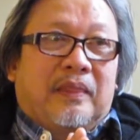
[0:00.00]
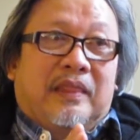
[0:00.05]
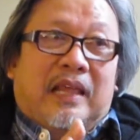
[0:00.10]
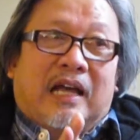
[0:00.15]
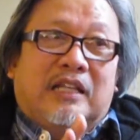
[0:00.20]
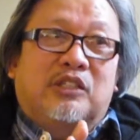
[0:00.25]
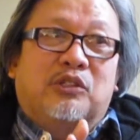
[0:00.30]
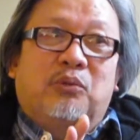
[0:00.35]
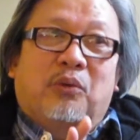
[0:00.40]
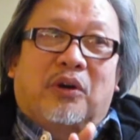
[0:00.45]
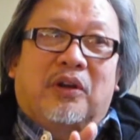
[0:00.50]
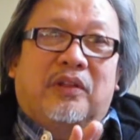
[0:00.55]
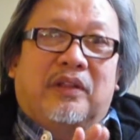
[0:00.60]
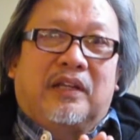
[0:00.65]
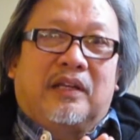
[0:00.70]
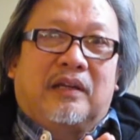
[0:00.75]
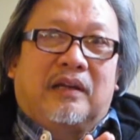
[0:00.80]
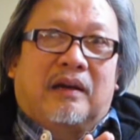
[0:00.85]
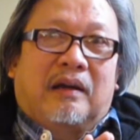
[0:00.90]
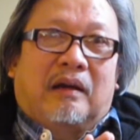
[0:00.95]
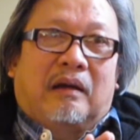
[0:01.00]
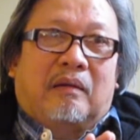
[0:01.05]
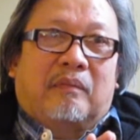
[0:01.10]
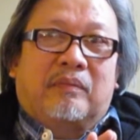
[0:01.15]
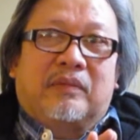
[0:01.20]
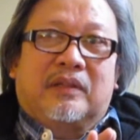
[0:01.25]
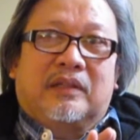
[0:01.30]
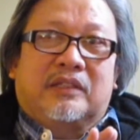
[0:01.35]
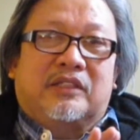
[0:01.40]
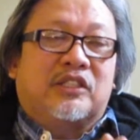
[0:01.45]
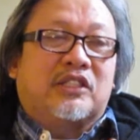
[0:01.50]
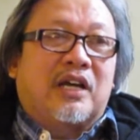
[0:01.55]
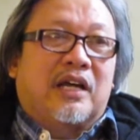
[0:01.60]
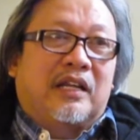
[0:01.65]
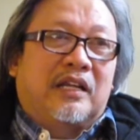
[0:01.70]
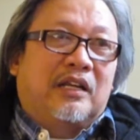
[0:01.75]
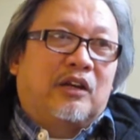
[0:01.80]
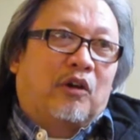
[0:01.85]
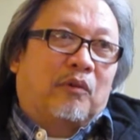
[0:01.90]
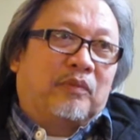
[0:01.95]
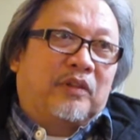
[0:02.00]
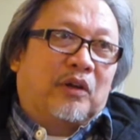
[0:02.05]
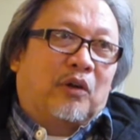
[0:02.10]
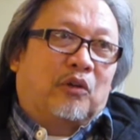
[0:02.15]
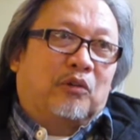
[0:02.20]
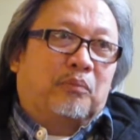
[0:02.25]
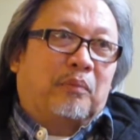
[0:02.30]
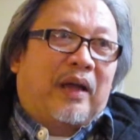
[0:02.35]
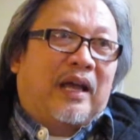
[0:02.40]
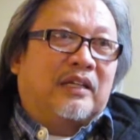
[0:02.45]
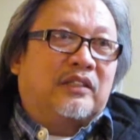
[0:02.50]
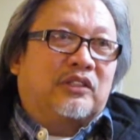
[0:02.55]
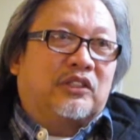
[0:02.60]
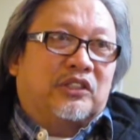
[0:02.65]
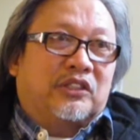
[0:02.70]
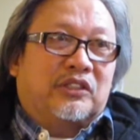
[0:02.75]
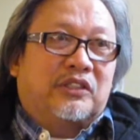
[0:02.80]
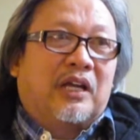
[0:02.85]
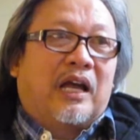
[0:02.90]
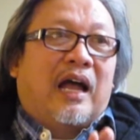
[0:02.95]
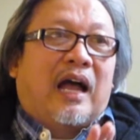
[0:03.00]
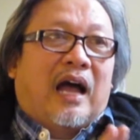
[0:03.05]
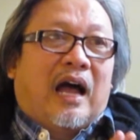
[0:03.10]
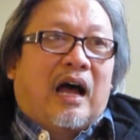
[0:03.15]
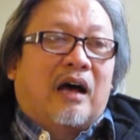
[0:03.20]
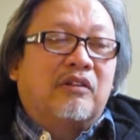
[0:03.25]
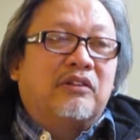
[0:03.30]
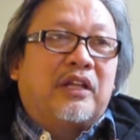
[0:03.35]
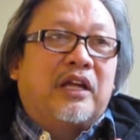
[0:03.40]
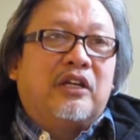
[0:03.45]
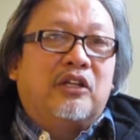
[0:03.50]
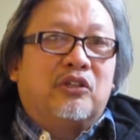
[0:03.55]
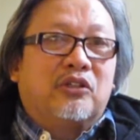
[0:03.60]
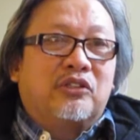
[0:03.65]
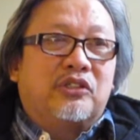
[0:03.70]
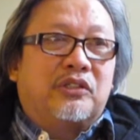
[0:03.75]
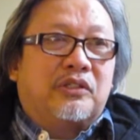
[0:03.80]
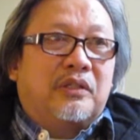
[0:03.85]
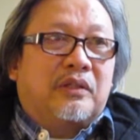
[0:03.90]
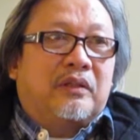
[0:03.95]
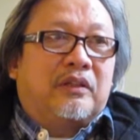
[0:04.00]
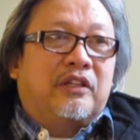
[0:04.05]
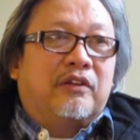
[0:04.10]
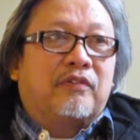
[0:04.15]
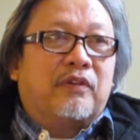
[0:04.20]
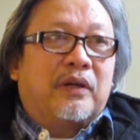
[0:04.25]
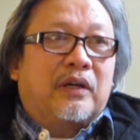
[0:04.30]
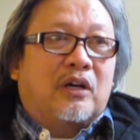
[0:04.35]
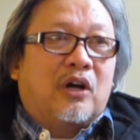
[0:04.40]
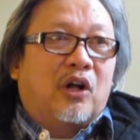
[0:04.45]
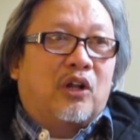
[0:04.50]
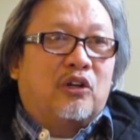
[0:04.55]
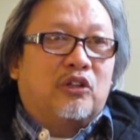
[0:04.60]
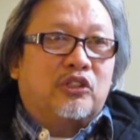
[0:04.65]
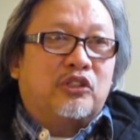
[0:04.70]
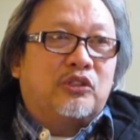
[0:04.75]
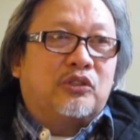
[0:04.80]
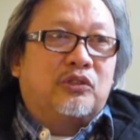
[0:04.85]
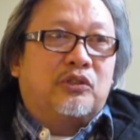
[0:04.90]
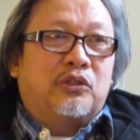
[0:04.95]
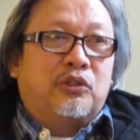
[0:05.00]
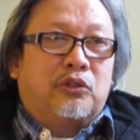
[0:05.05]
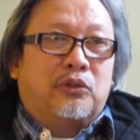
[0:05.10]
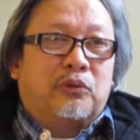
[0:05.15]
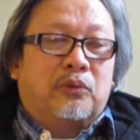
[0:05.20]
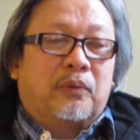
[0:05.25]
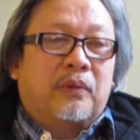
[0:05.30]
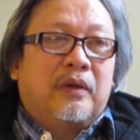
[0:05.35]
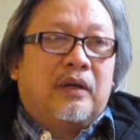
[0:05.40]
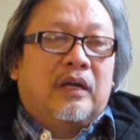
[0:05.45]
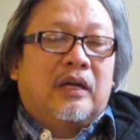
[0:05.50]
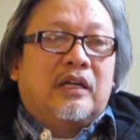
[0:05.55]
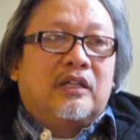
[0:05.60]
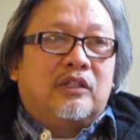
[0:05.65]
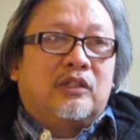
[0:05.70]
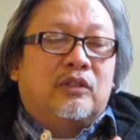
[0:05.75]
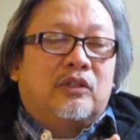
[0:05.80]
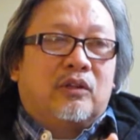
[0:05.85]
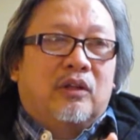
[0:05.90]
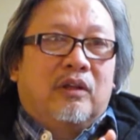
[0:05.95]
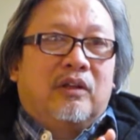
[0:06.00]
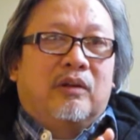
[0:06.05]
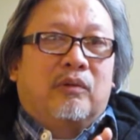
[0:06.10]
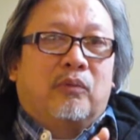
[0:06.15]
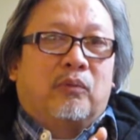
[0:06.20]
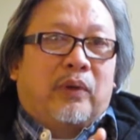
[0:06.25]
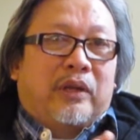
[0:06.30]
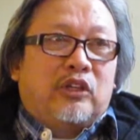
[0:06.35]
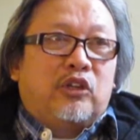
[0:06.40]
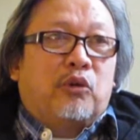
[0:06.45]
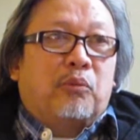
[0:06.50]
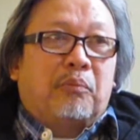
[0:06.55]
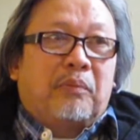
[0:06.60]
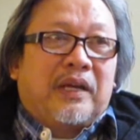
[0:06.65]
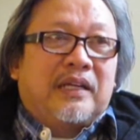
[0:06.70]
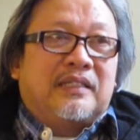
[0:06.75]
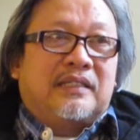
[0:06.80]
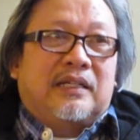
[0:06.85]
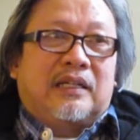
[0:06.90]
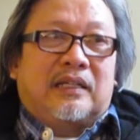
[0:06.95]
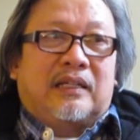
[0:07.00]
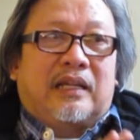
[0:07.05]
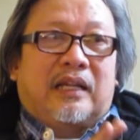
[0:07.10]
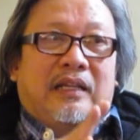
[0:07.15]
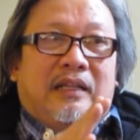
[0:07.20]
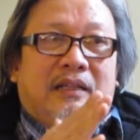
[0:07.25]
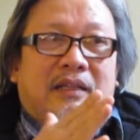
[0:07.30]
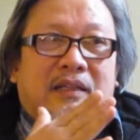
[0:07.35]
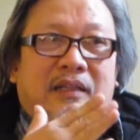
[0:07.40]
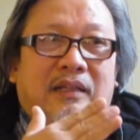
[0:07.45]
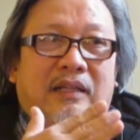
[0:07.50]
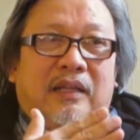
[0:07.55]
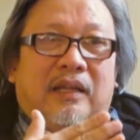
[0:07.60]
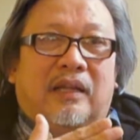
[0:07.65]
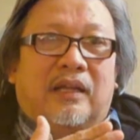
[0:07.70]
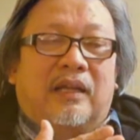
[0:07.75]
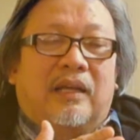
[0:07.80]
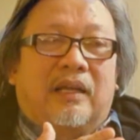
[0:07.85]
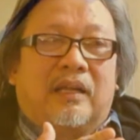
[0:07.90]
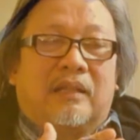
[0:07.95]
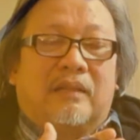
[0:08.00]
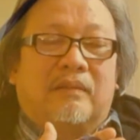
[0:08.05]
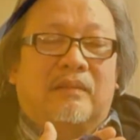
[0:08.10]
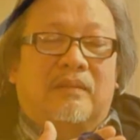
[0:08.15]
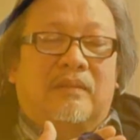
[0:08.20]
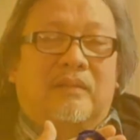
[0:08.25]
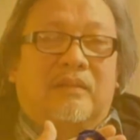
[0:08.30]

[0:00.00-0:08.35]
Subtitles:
that's where the studying of the old masters, how they use different colors to, when you mix it, it